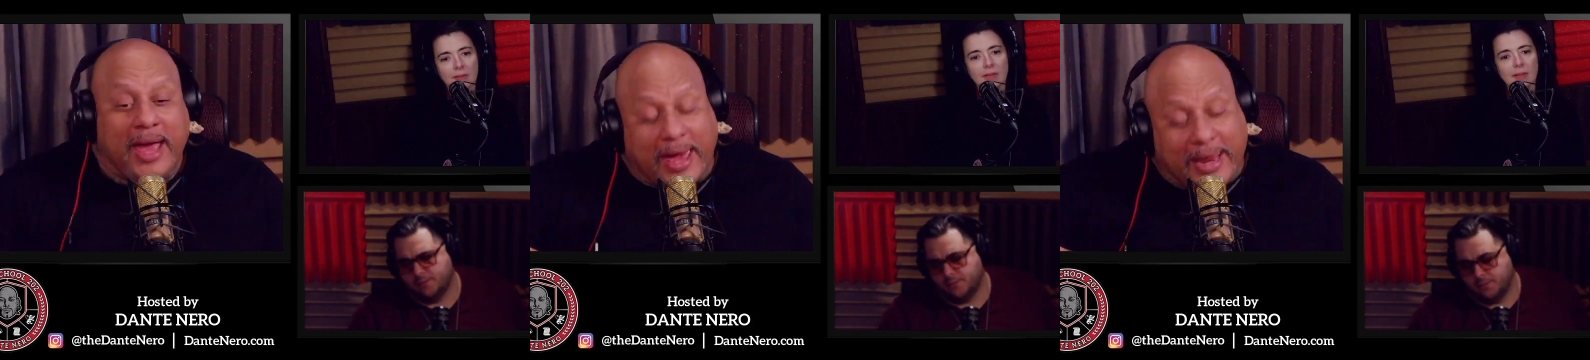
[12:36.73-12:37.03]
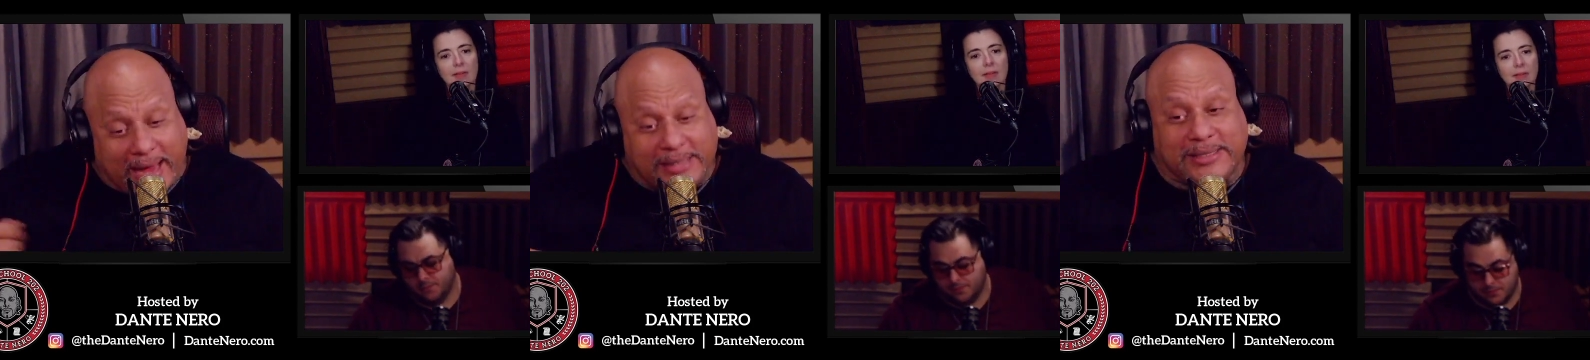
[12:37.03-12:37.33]
Speaker 1: and
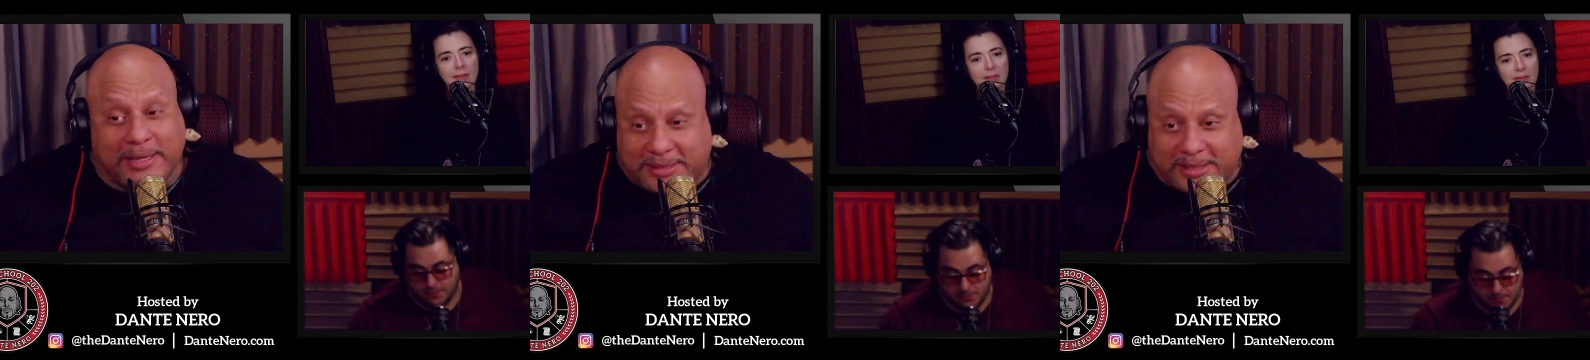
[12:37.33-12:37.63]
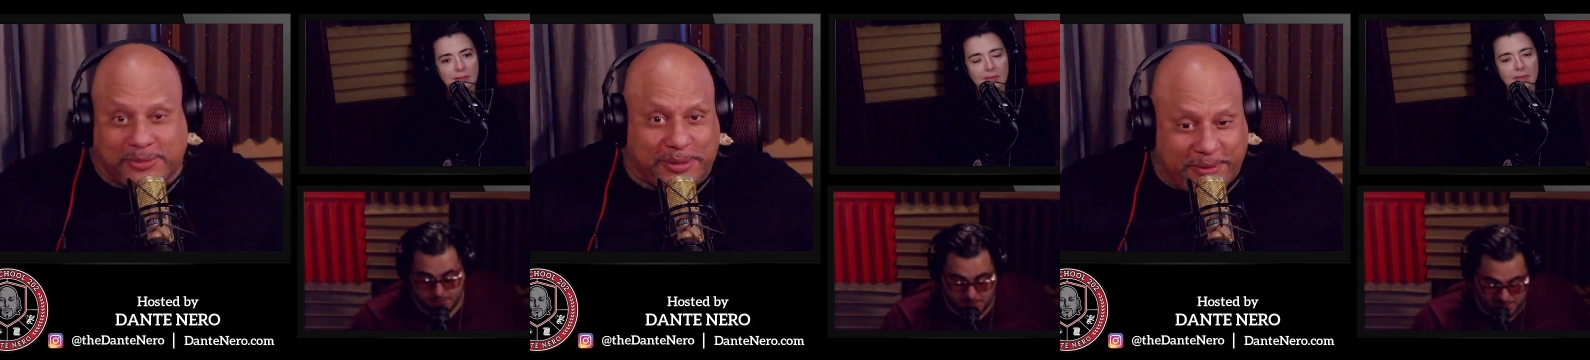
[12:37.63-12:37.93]
I used to.
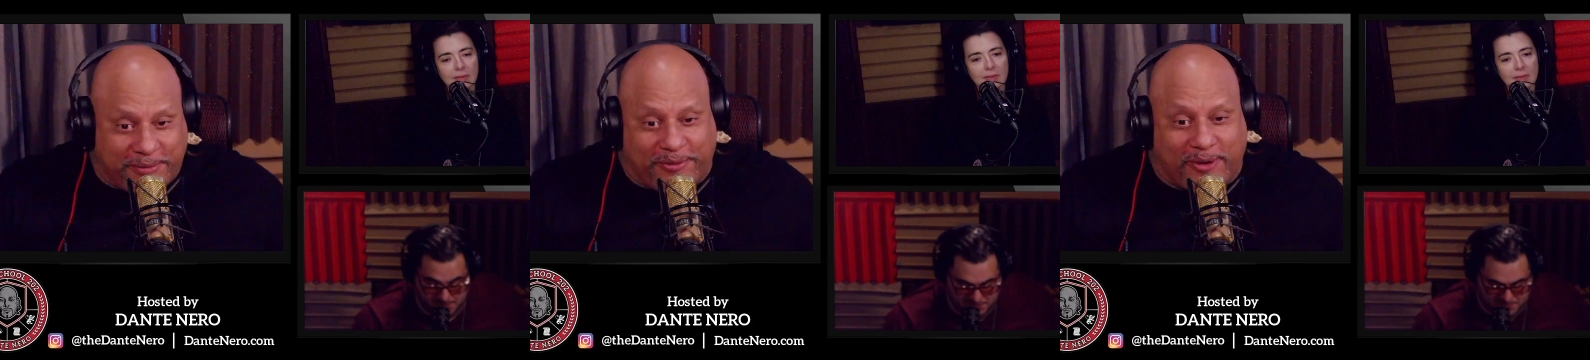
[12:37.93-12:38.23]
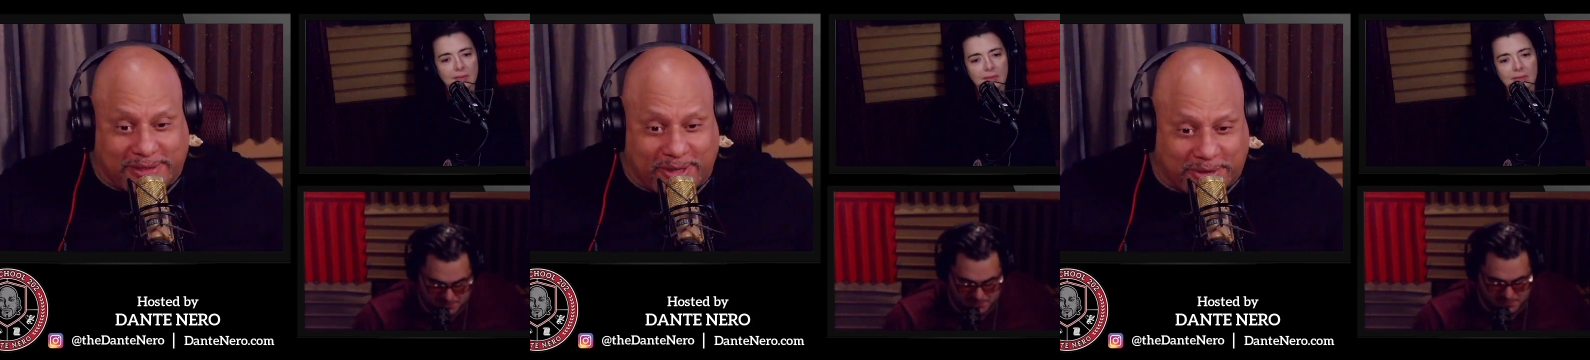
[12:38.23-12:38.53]
This was before
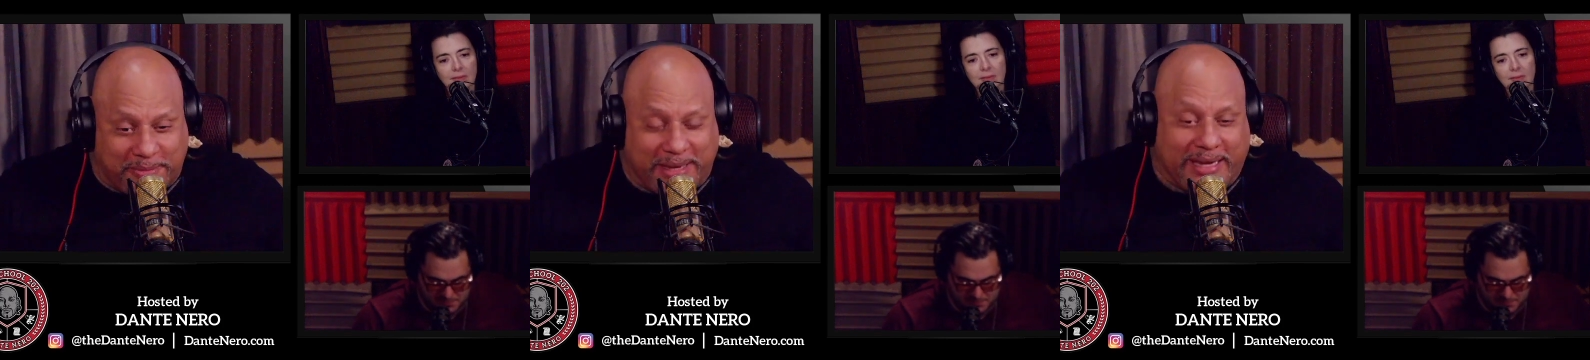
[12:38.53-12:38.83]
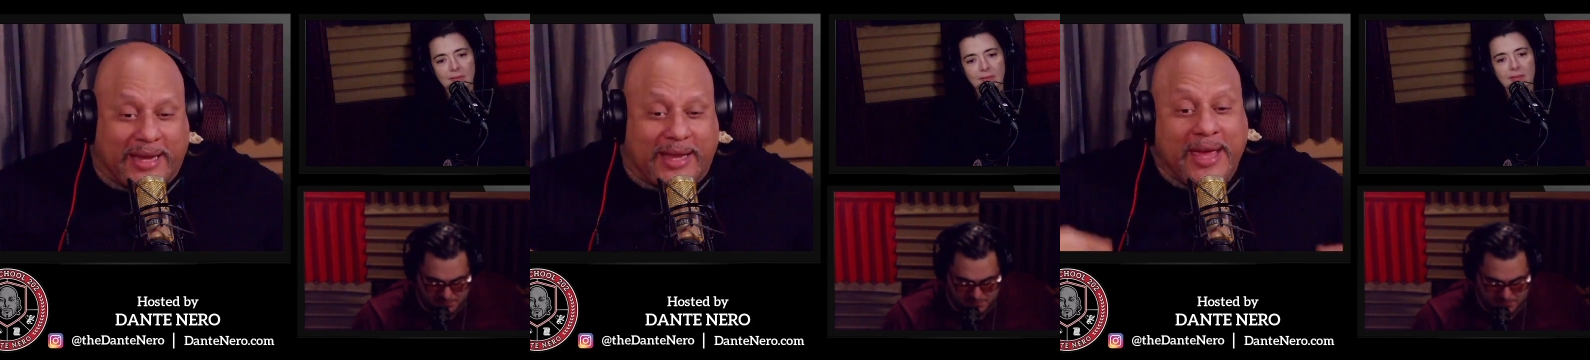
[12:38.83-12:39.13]
social
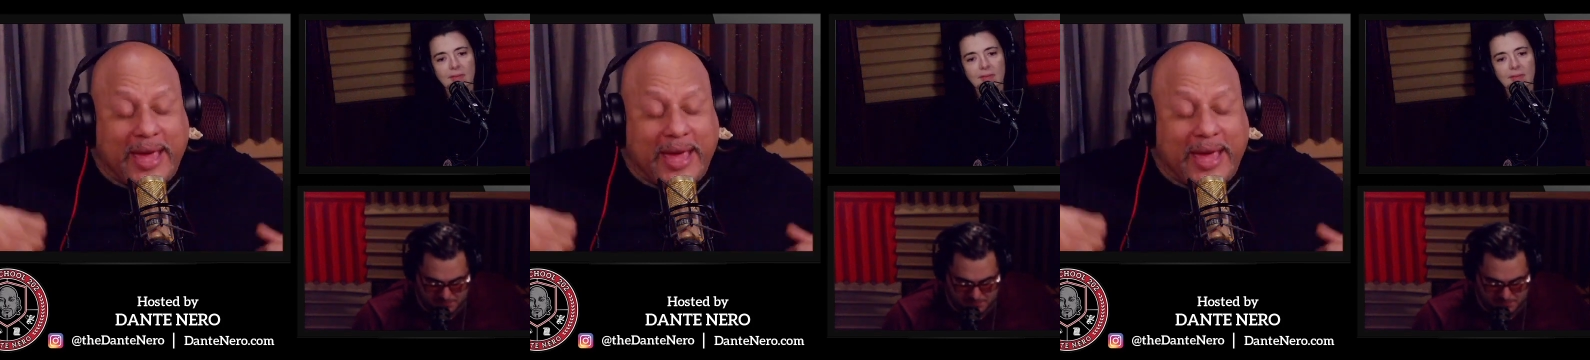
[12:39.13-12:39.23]
media,